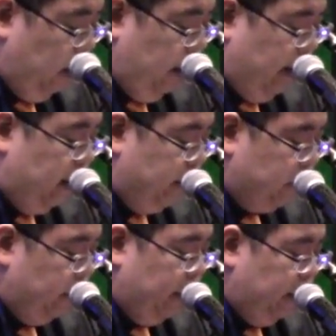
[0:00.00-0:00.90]
And
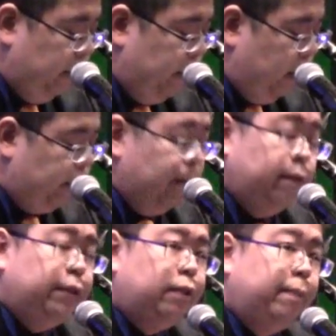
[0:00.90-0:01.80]
it's really been a
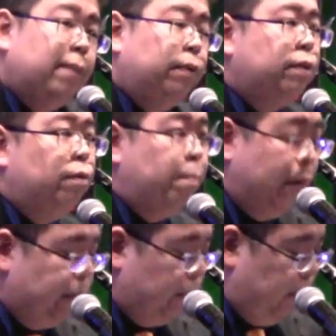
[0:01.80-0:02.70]
privilege to be able to
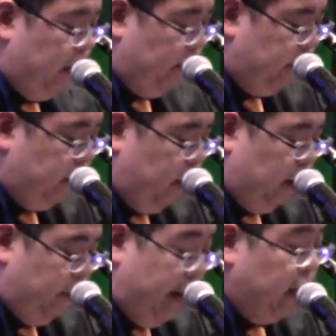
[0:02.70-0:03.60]
mentor them,
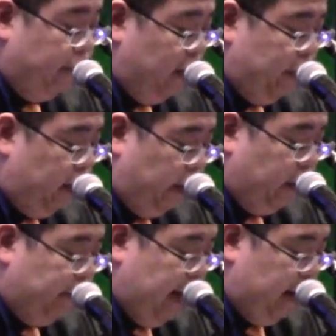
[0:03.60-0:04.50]
uh, many of them, along
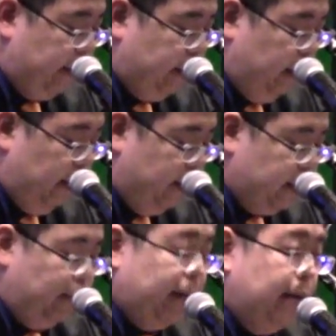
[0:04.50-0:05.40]
their path. Uh, in
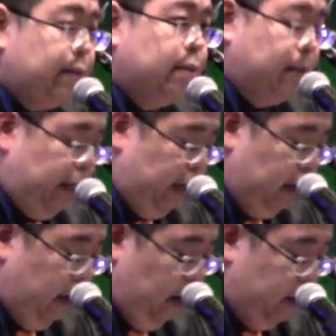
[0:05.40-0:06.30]
some cases, the
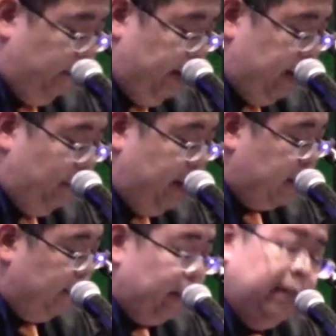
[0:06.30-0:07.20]
The fandom
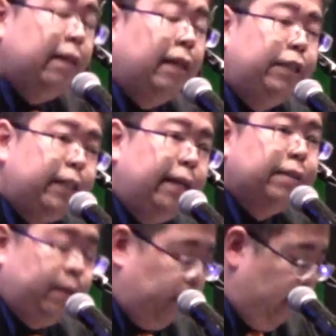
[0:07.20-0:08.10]
has completely
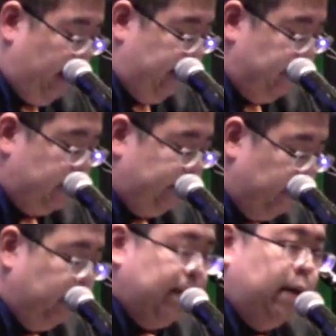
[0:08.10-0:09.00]
changed their lives
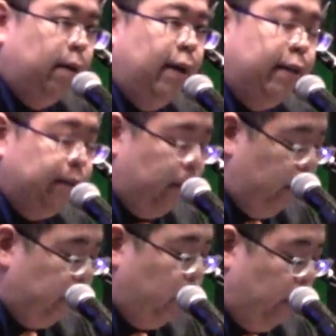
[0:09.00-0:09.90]
for the better, and in their
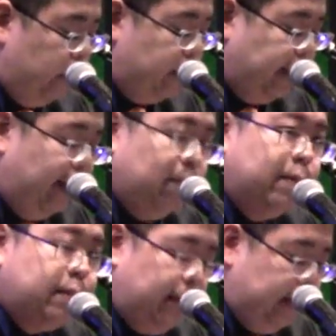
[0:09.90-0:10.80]
own words, gave
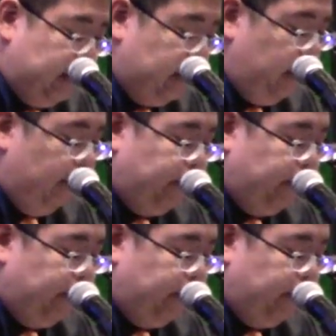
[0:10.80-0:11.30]
them a sense of